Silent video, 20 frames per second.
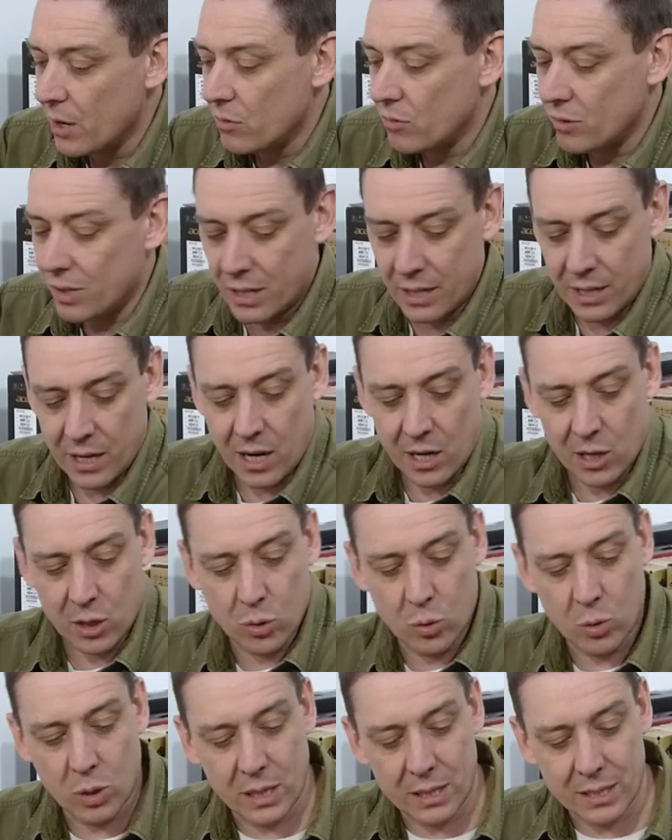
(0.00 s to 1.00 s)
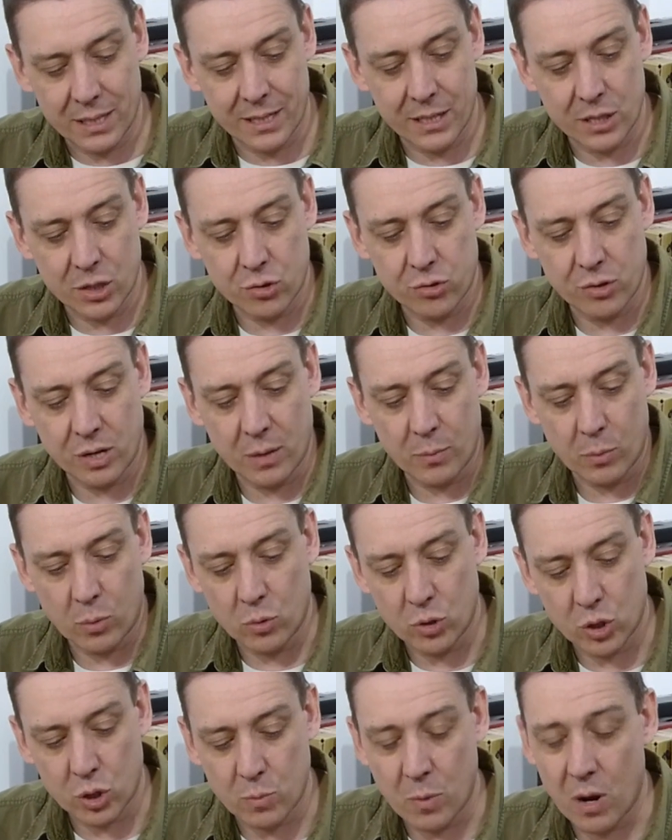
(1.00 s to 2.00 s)
Really a quite
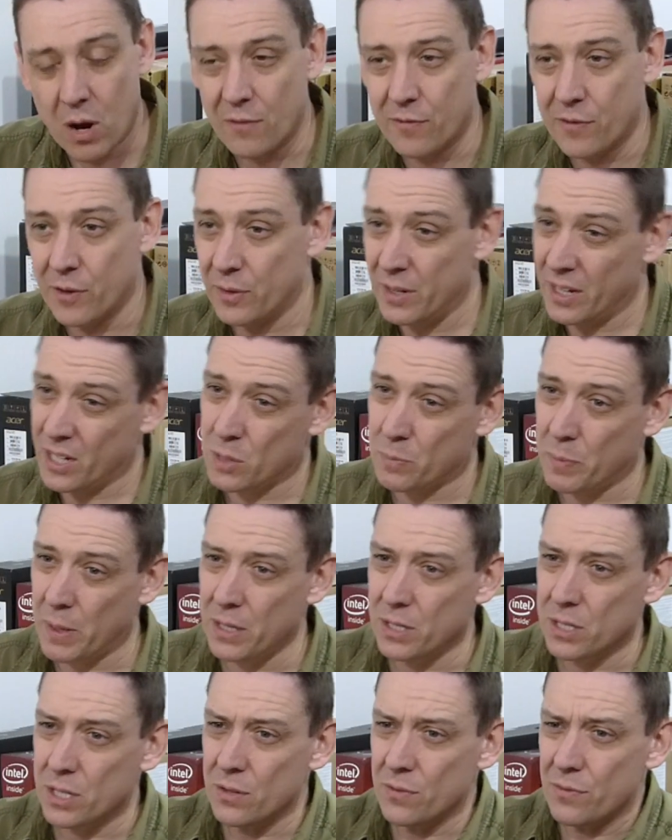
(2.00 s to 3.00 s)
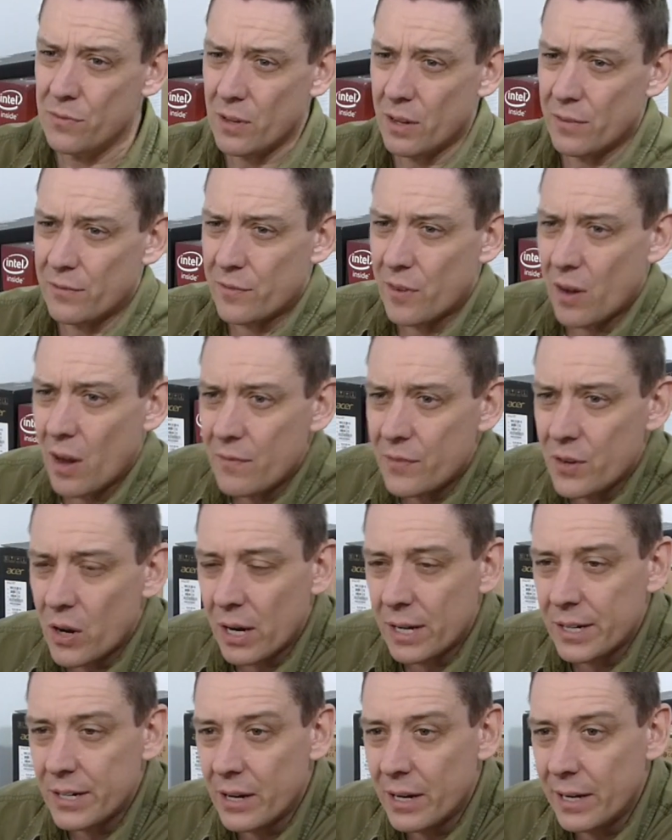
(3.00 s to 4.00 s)
incredible smartphone. Expensive at
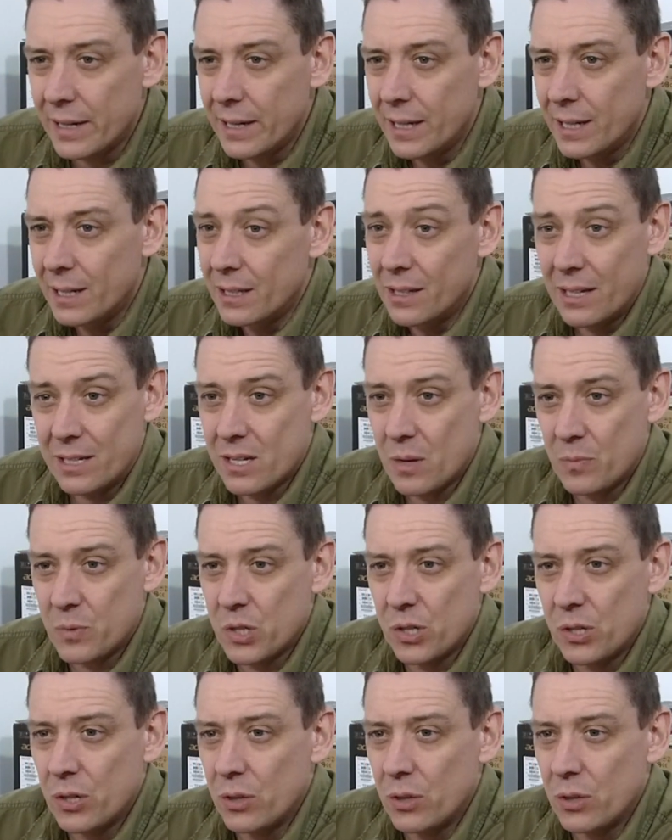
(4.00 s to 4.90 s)
$599. That's up to